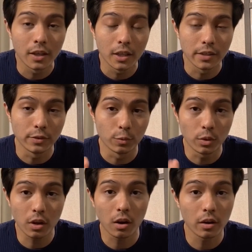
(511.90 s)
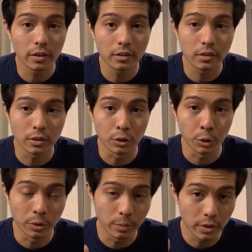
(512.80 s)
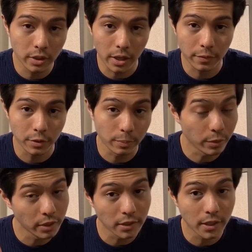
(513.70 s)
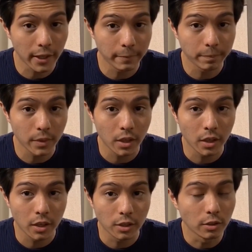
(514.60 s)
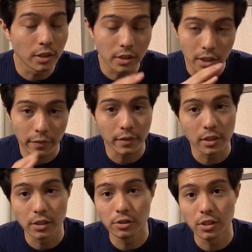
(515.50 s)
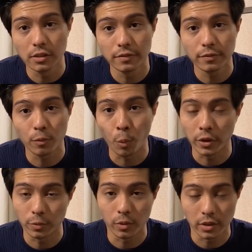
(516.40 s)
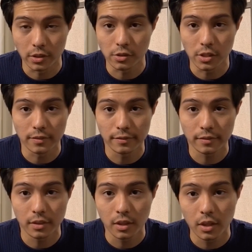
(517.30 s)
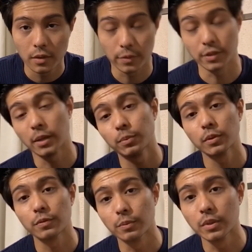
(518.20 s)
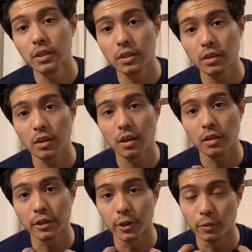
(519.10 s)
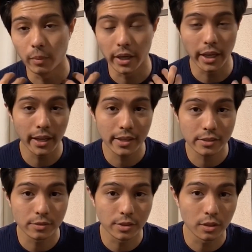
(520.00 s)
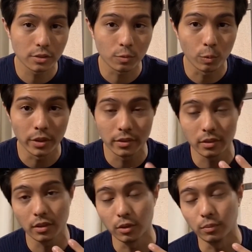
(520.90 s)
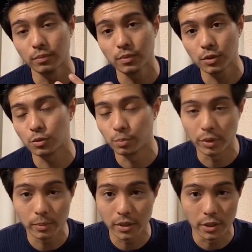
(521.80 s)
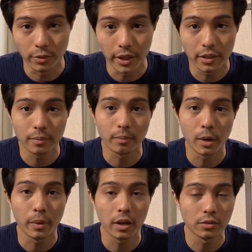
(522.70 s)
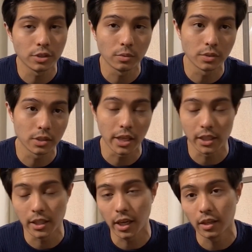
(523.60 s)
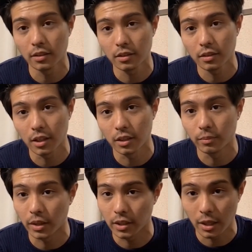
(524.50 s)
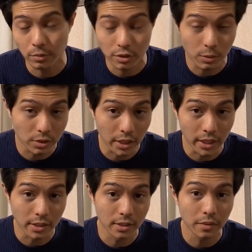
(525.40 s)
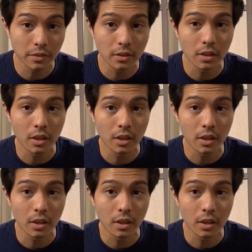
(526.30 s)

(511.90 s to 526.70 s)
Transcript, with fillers: If you work hard, you put in the effort, you put in the time, you can definitely achieve what you want to achieve. For example, for me, my AS results weren't, supremely great. My biology was an 88 and my chemistry was an 87,